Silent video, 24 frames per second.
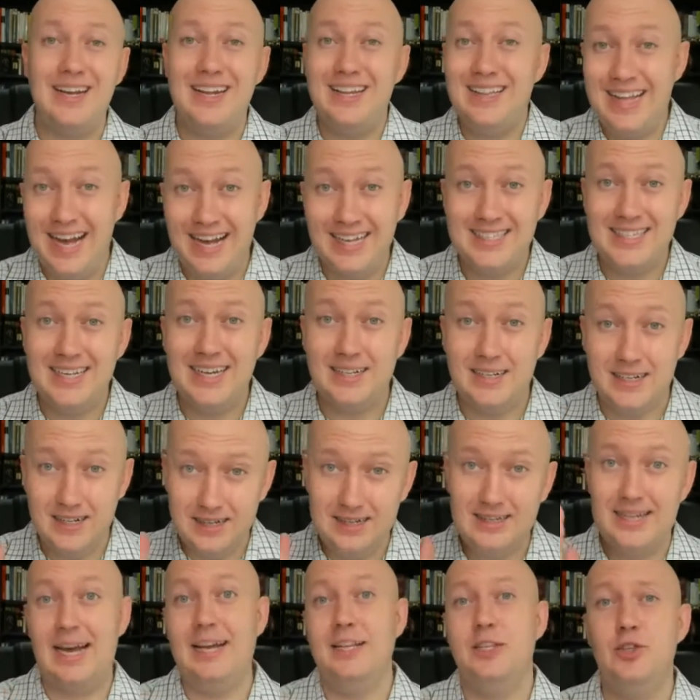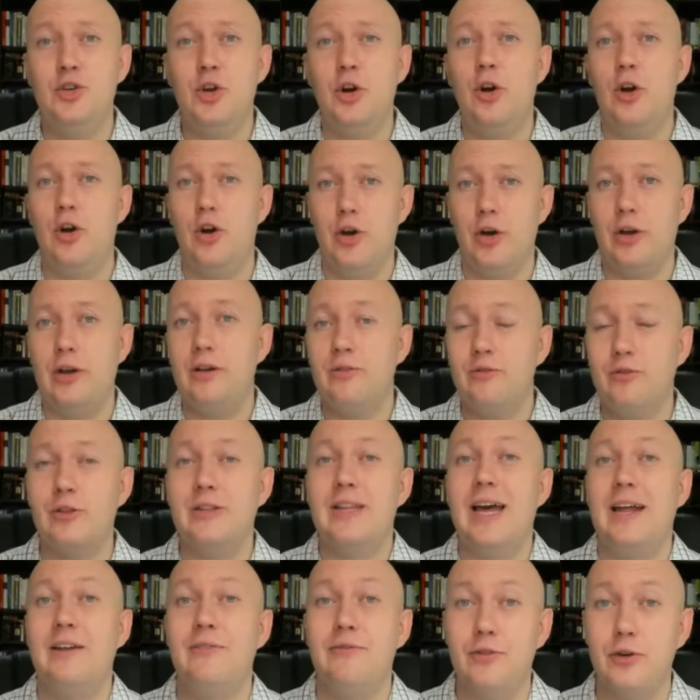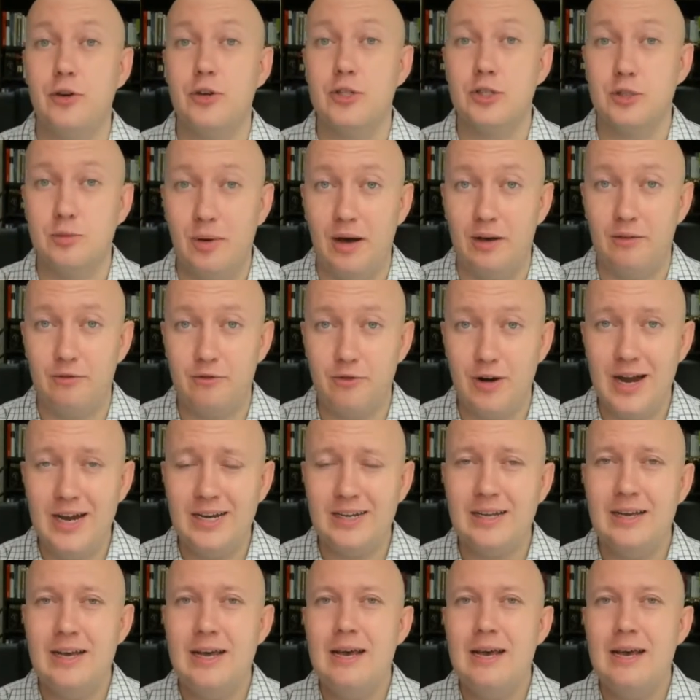And that's it. That's your earning for that first month, right?